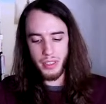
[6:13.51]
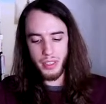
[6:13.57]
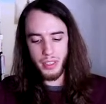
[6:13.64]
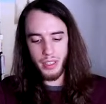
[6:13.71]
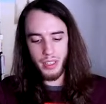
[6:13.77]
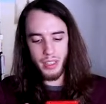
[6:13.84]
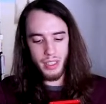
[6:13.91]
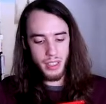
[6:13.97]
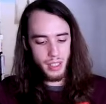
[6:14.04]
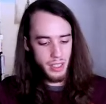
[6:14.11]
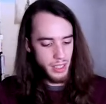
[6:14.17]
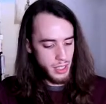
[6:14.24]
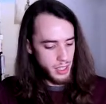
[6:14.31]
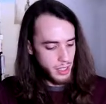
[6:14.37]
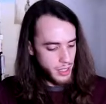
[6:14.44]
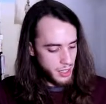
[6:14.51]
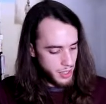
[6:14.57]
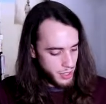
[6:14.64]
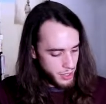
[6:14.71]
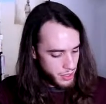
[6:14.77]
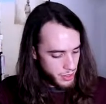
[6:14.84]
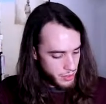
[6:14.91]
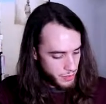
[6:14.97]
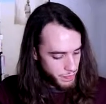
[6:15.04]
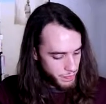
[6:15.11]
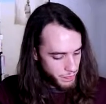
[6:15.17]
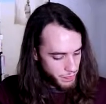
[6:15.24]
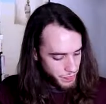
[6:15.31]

Nothing is said.